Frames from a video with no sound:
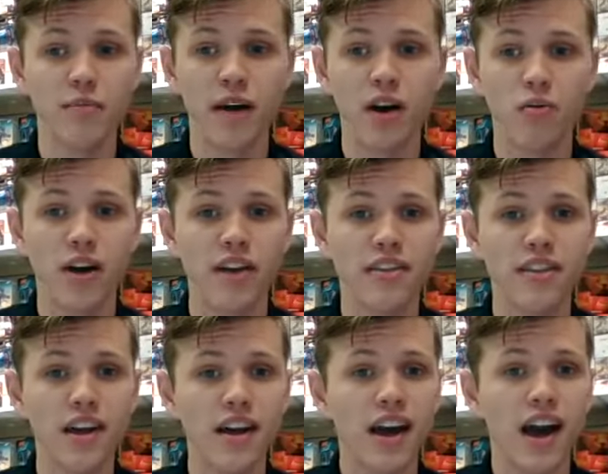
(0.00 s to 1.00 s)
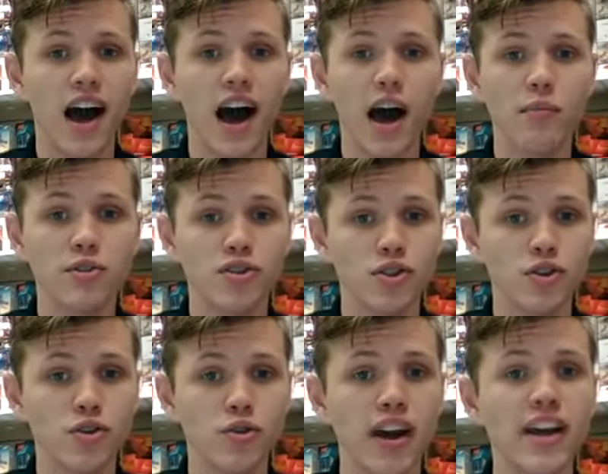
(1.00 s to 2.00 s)
come out with
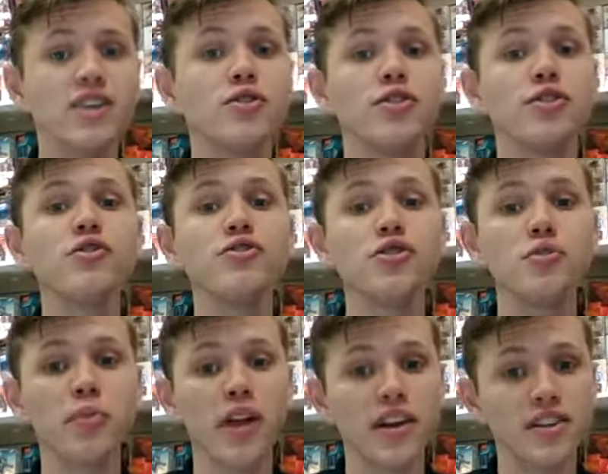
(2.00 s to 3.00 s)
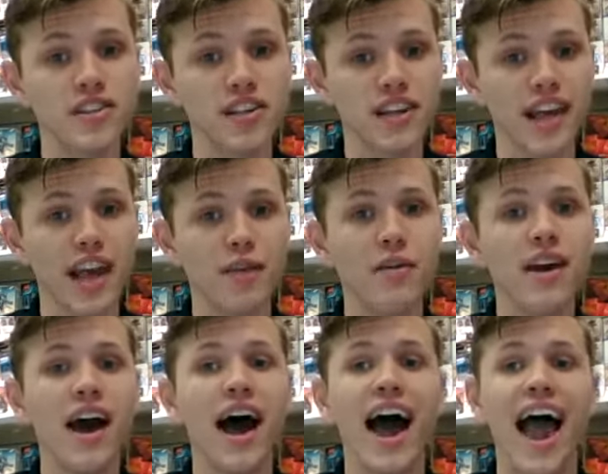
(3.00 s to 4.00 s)
to introduce new players to the game,
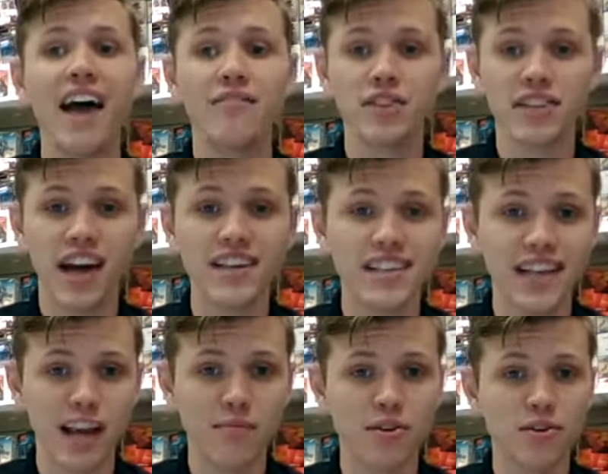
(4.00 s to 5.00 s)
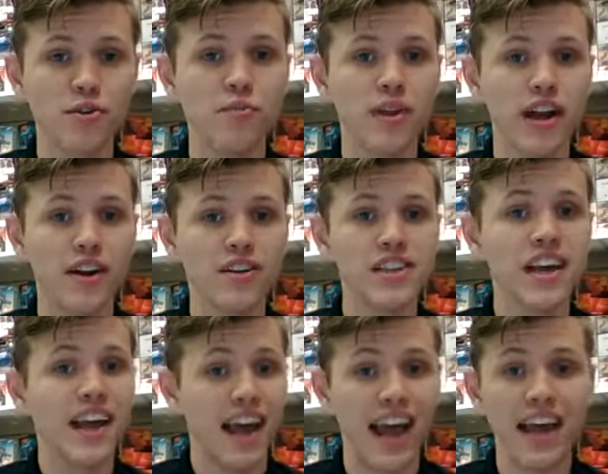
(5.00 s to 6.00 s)
advertise the game to new players,
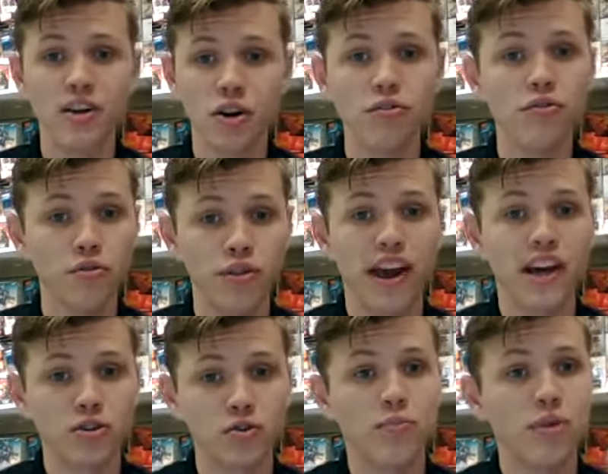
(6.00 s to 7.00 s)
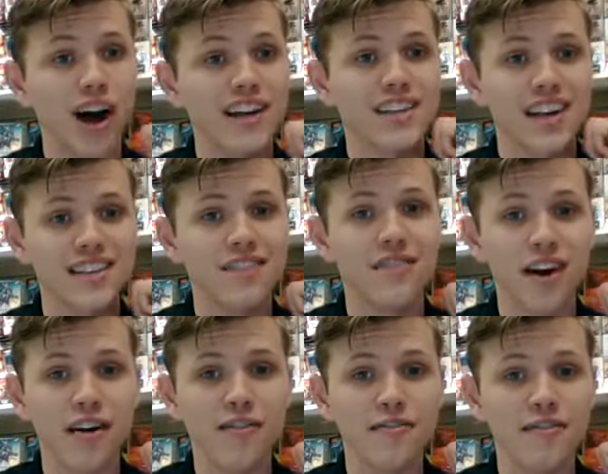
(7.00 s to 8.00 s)
and go through the actual process
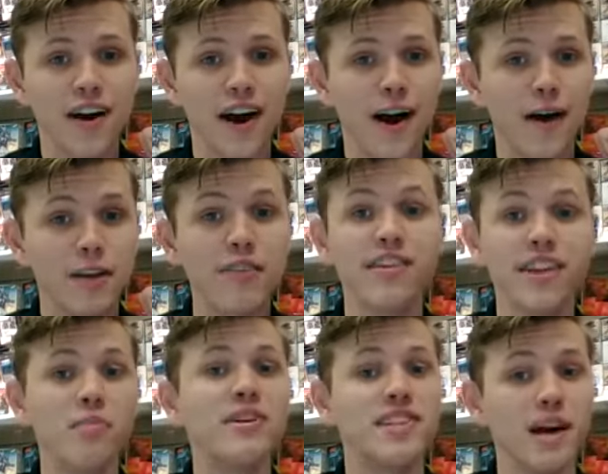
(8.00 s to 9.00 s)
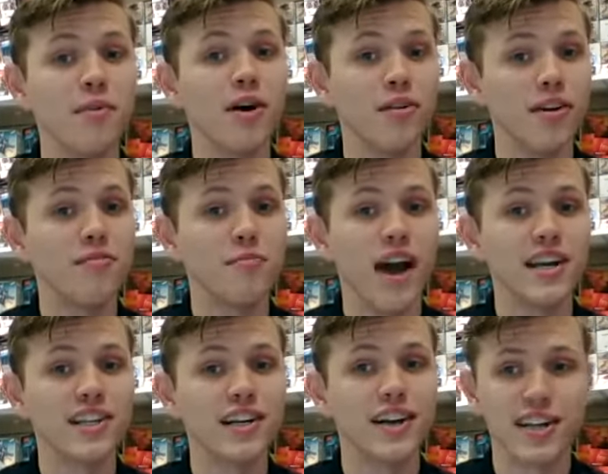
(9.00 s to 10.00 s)
of giving them a demo of
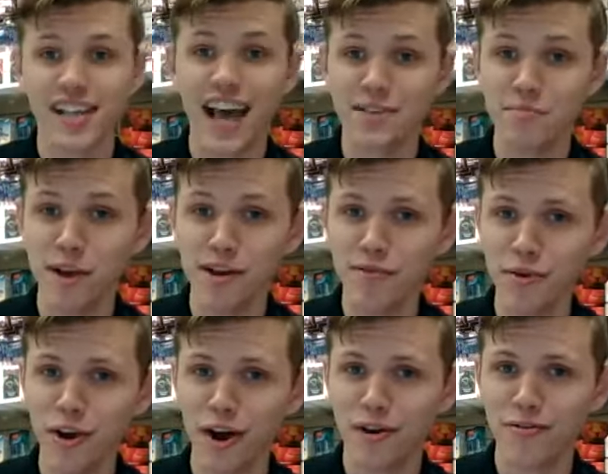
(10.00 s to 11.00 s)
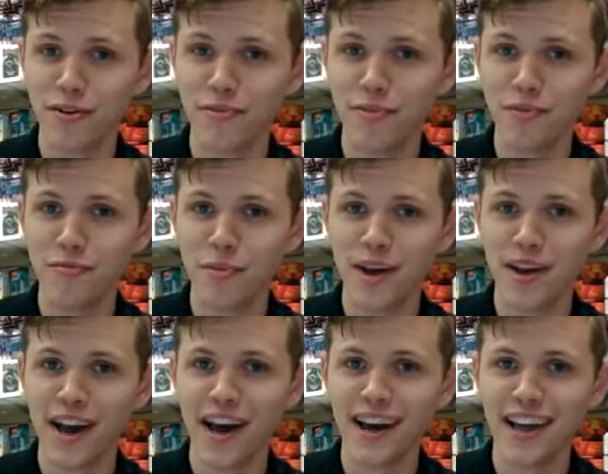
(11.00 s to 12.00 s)
Magic. Because as many of you know, if you've been
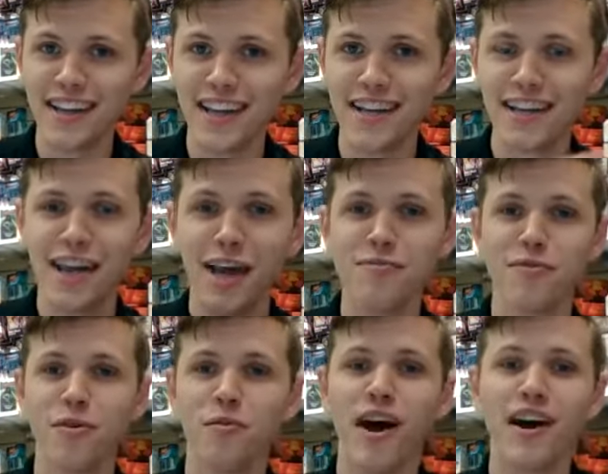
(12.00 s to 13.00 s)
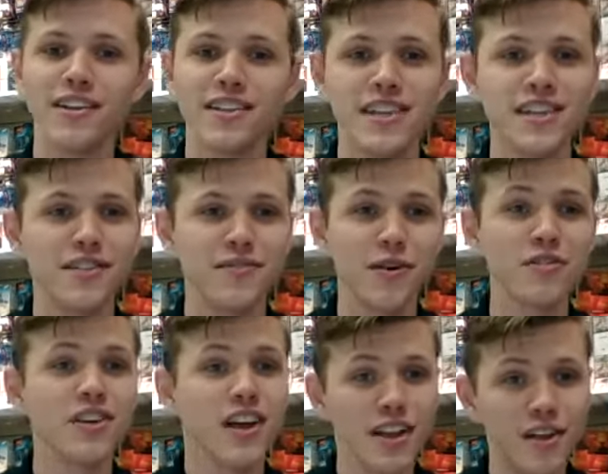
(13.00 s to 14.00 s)
in the game for a while and teaching
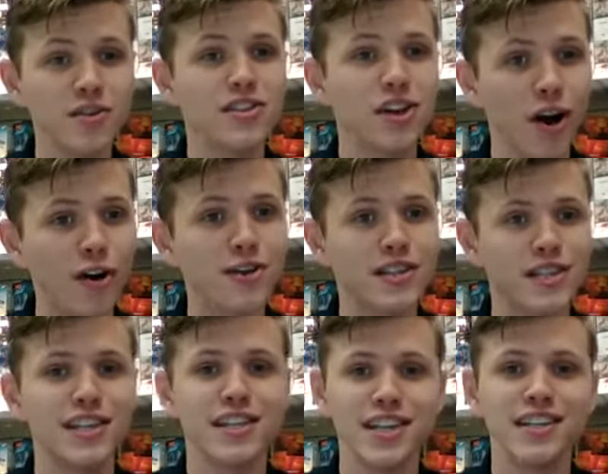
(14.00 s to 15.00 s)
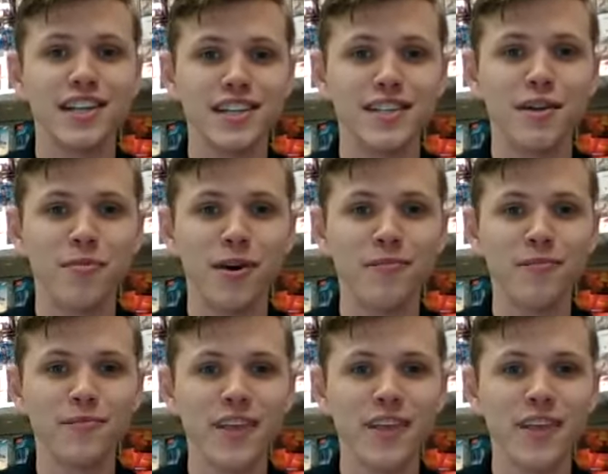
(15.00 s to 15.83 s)
folks, there is an art to teaching someone.